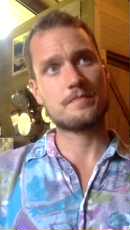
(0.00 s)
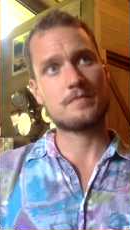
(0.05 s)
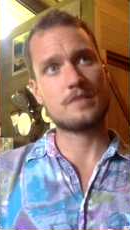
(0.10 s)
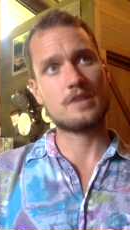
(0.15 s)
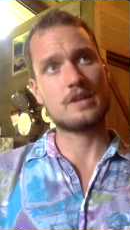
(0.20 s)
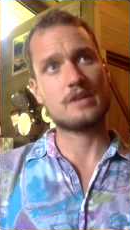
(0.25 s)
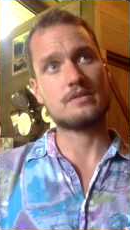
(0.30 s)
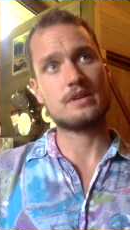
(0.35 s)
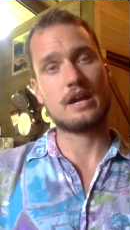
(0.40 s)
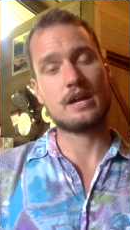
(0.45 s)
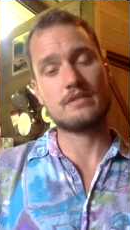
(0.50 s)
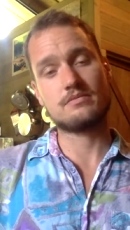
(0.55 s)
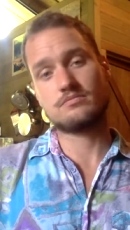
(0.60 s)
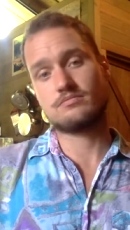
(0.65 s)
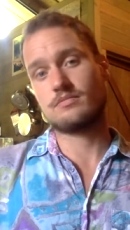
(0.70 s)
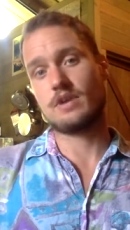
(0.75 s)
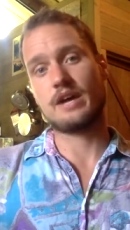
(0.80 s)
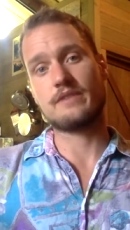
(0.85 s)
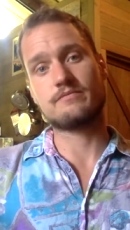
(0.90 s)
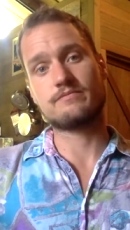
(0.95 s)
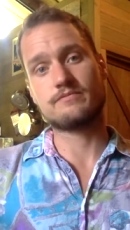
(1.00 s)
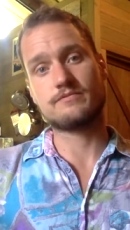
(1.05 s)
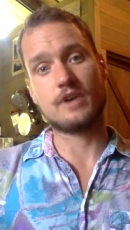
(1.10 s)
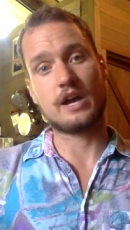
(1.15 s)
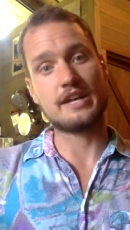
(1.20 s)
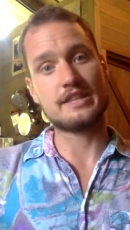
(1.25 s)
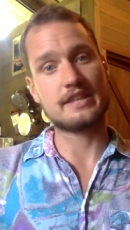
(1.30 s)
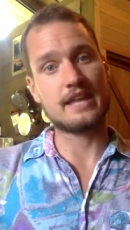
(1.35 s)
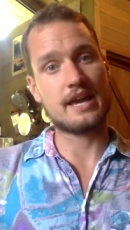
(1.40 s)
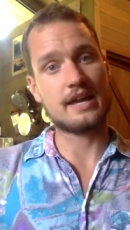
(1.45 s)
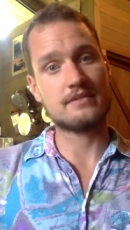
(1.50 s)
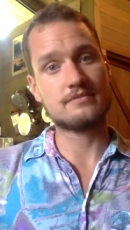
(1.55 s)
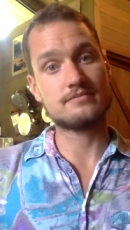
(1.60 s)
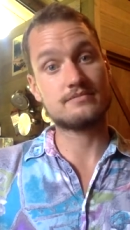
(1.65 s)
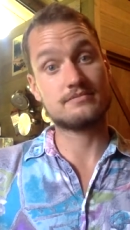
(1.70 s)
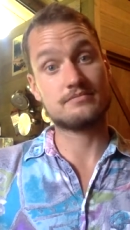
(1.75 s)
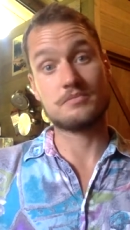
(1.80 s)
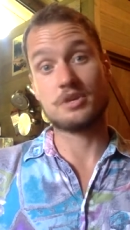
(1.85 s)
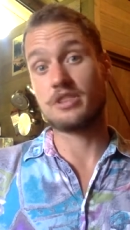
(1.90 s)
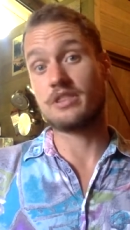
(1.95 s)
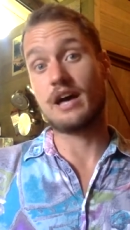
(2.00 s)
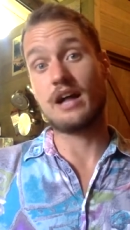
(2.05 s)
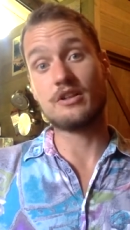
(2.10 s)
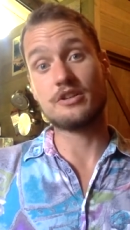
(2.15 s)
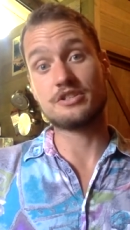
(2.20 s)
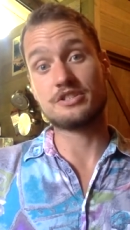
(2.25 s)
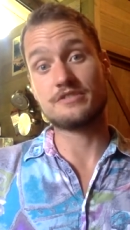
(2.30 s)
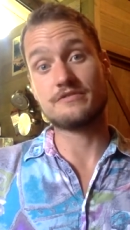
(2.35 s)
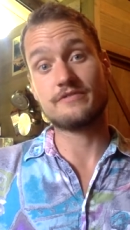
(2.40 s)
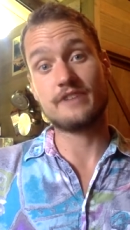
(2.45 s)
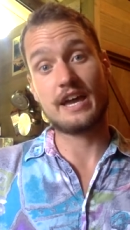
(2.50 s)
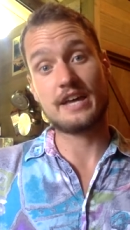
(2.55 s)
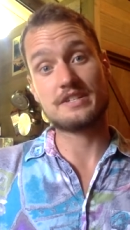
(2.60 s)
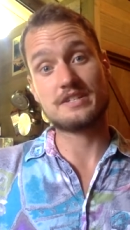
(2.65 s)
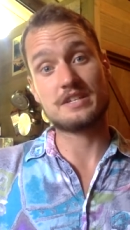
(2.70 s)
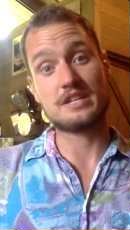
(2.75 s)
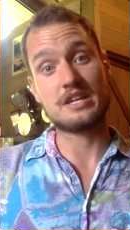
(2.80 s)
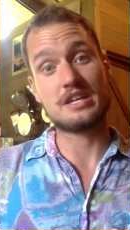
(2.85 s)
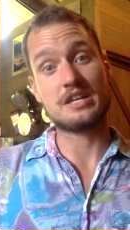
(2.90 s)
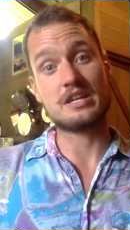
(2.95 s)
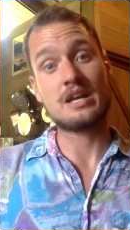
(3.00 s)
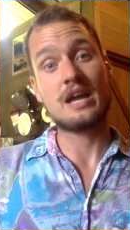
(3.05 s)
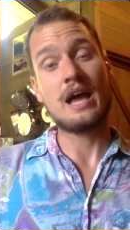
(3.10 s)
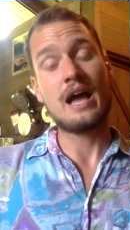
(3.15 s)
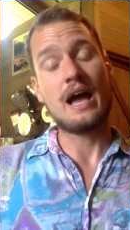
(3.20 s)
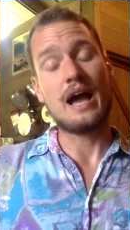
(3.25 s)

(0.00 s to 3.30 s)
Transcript: and I, I find that mythology fascinating,